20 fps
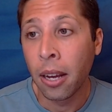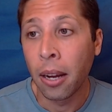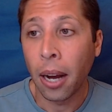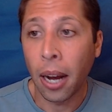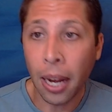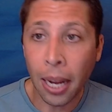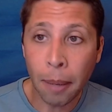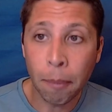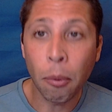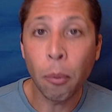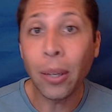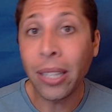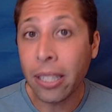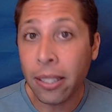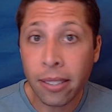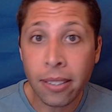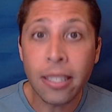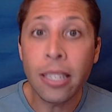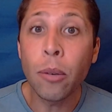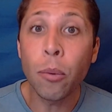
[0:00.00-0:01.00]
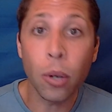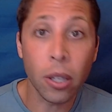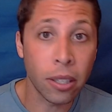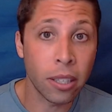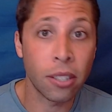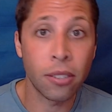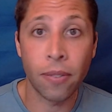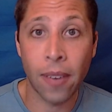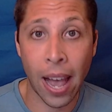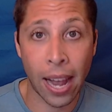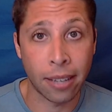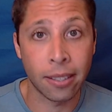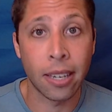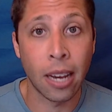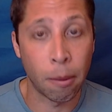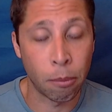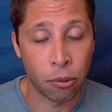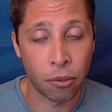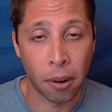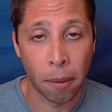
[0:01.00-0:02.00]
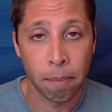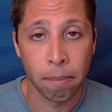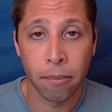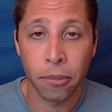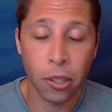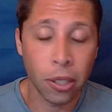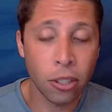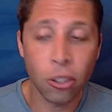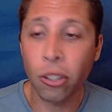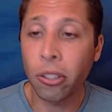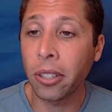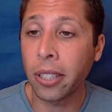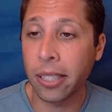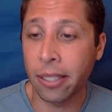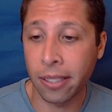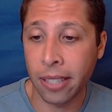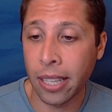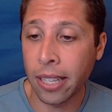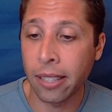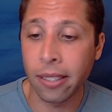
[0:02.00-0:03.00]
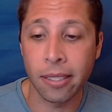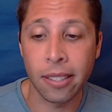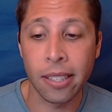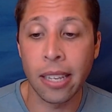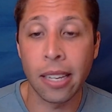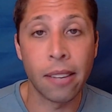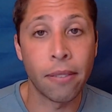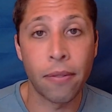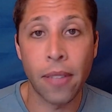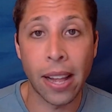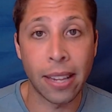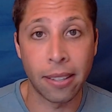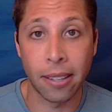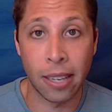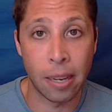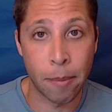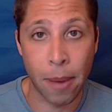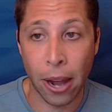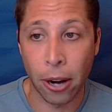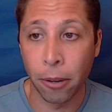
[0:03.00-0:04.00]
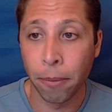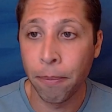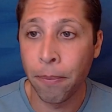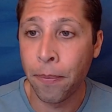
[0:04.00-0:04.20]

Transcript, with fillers: um, but we can see where this fact comes from. So let's just look at C and see if that's any better.